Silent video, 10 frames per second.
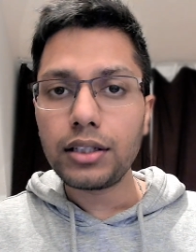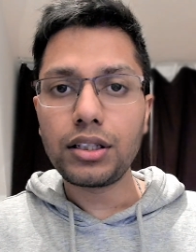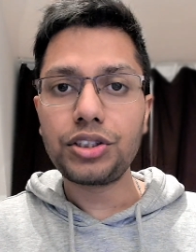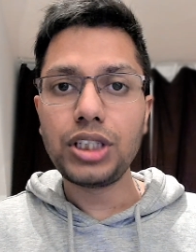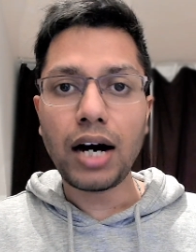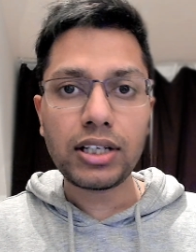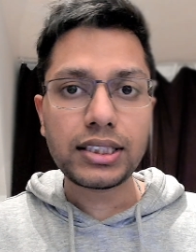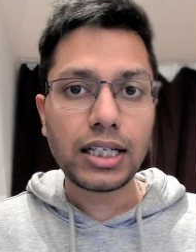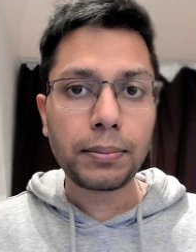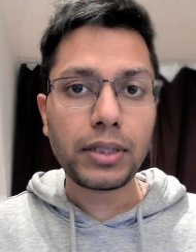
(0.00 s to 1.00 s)
the
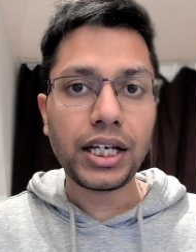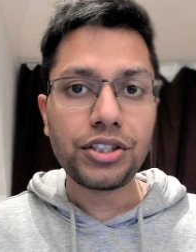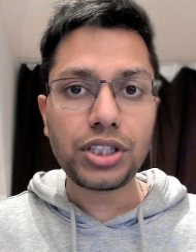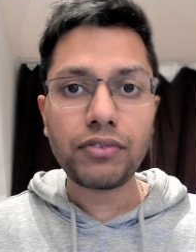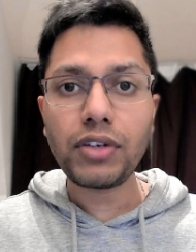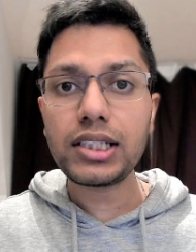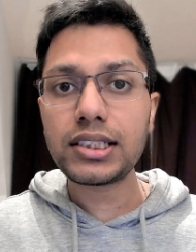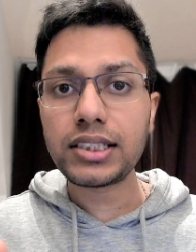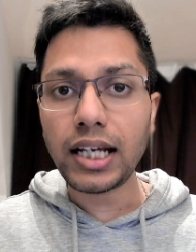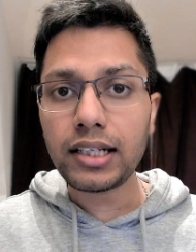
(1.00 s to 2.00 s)
JavaScript engine will
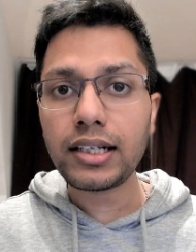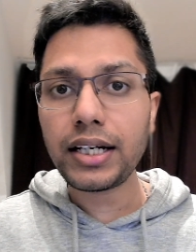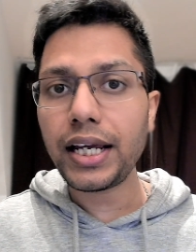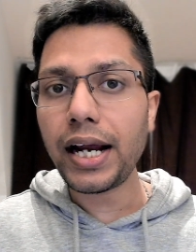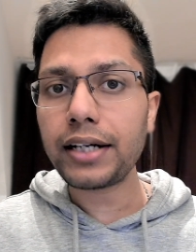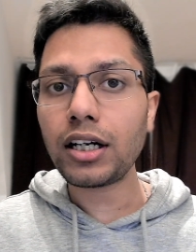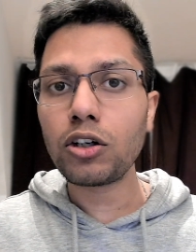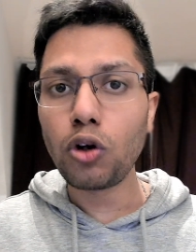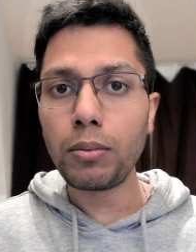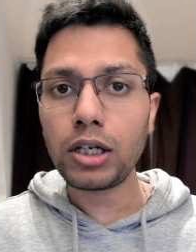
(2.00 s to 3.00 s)
still create a
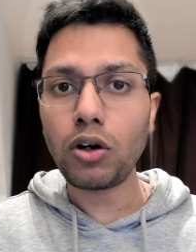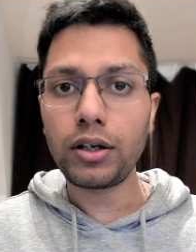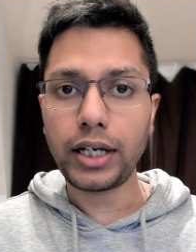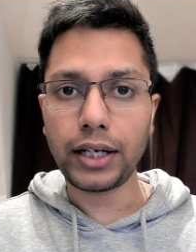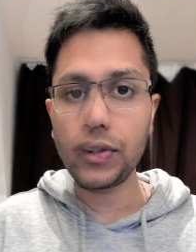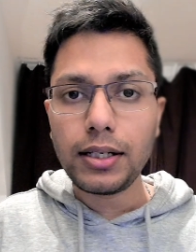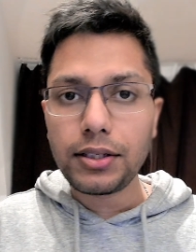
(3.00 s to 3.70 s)
global context.